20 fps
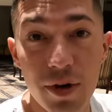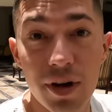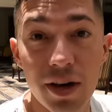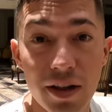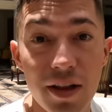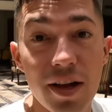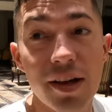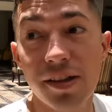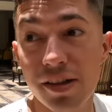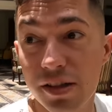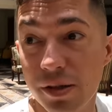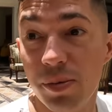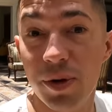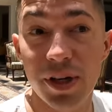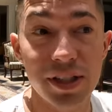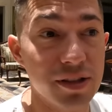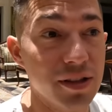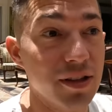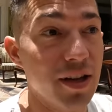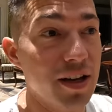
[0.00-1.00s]
we're gonna like this
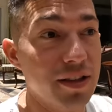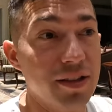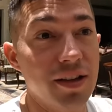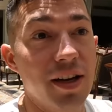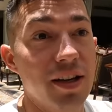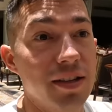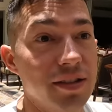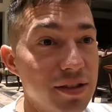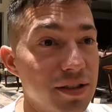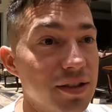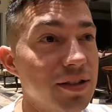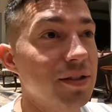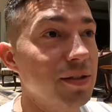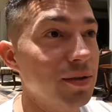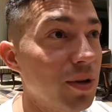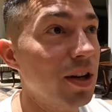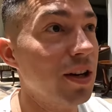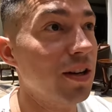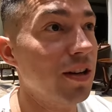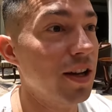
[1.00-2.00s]
place a lot, guys.
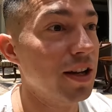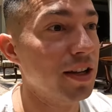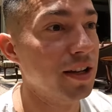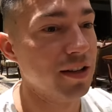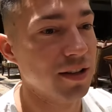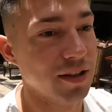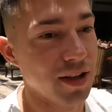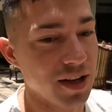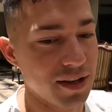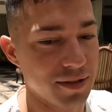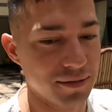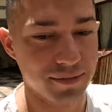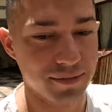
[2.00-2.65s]
We're gonna like it a lot.